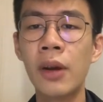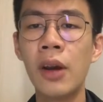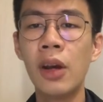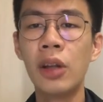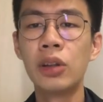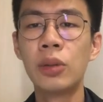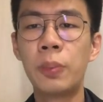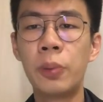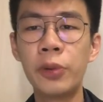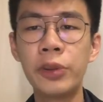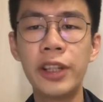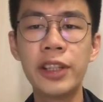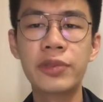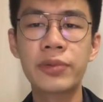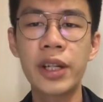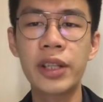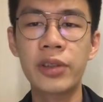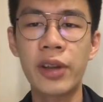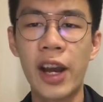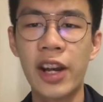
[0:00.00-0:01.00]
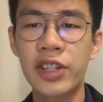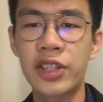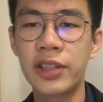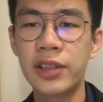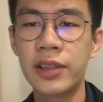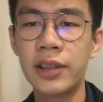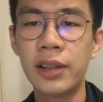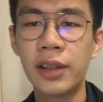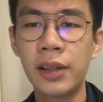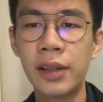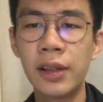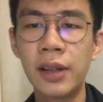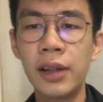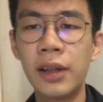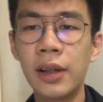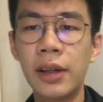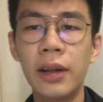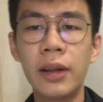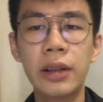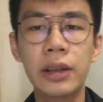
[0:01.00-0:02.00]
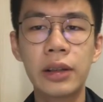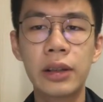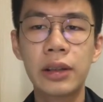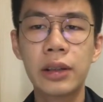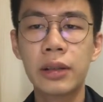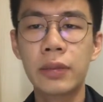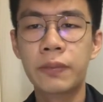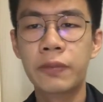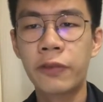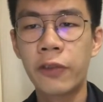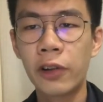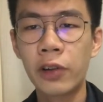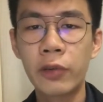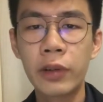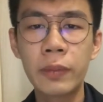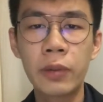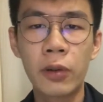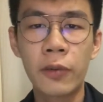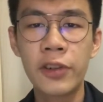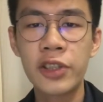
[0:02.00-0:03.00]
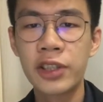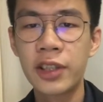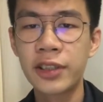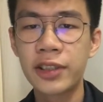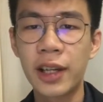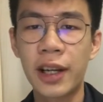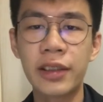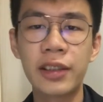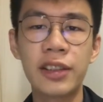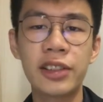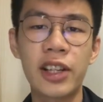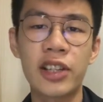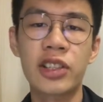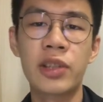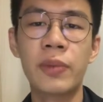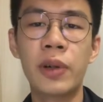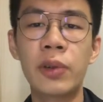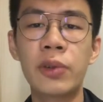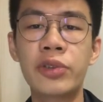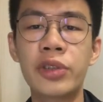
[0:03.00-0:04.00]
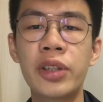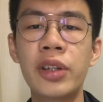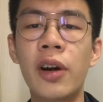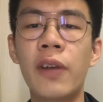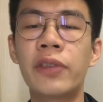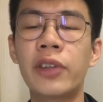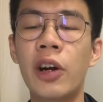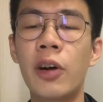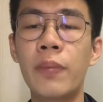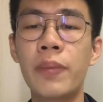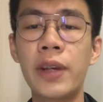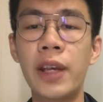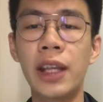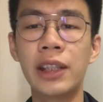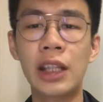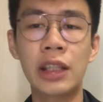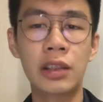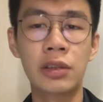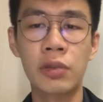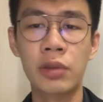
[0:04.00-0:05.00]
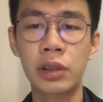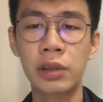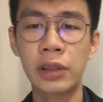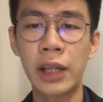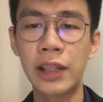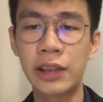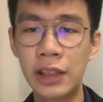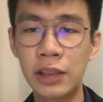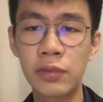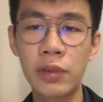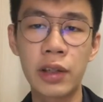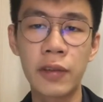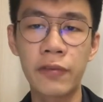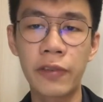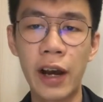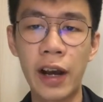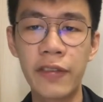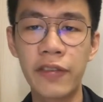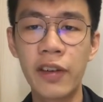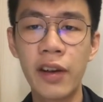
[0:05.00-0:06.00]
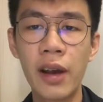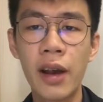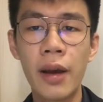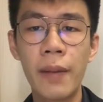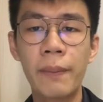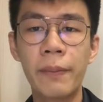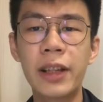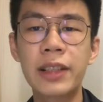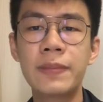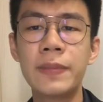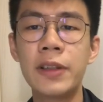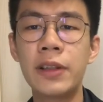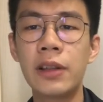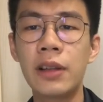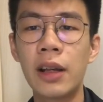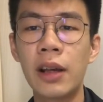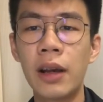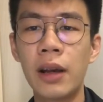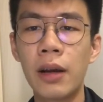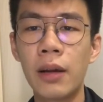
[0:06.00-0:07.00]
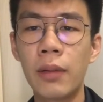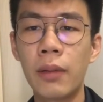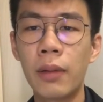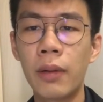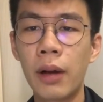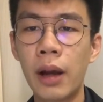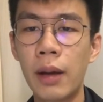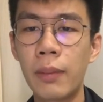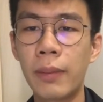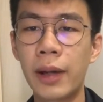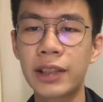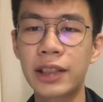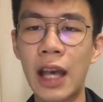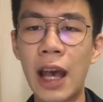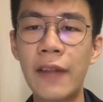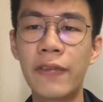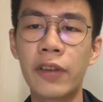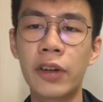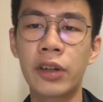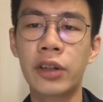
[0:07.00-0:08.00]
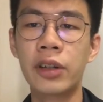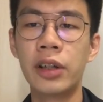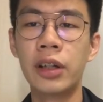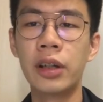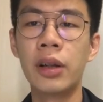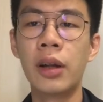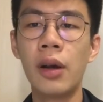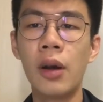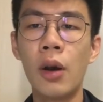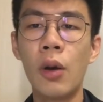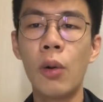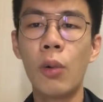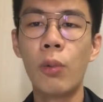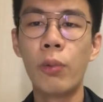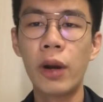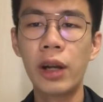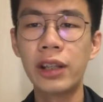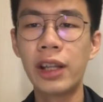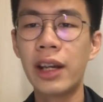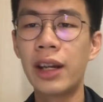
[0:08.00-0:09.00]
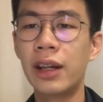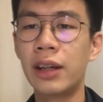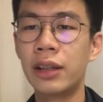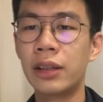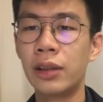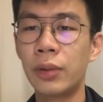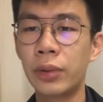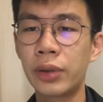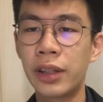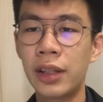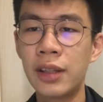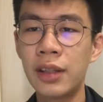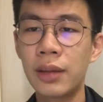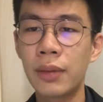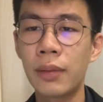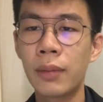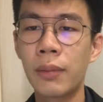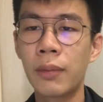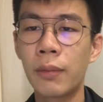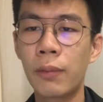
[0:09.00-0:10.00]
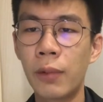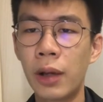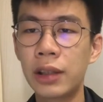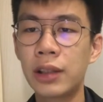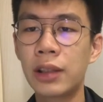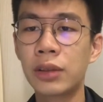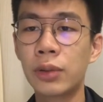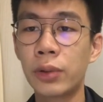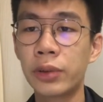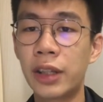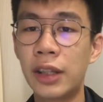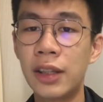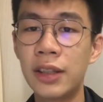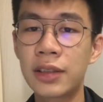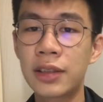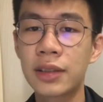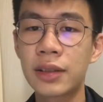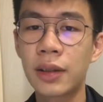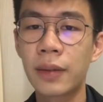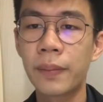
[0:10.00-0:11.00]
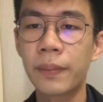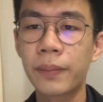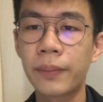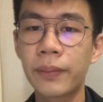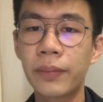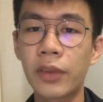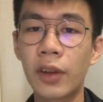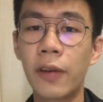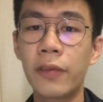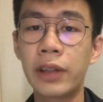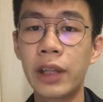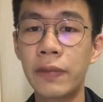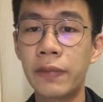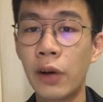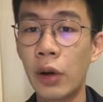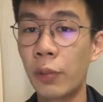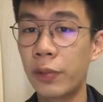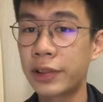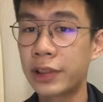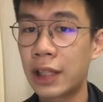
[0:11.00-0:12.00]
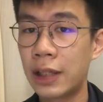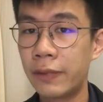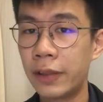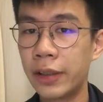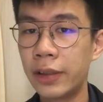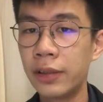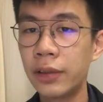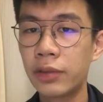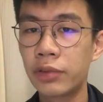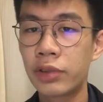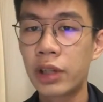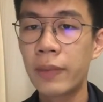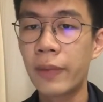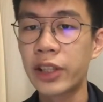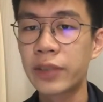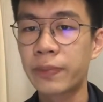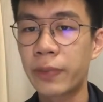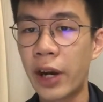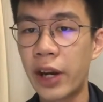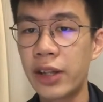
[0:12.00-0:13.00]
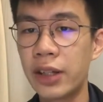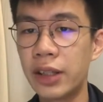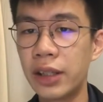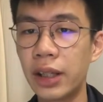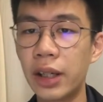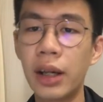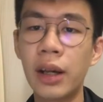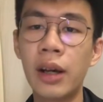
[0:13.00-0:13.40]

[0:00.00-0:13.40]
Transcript: To put this right into action, the following provisions under Section 103 of the LPA 1925 must have occurred where the notice of default was given 3 months prior,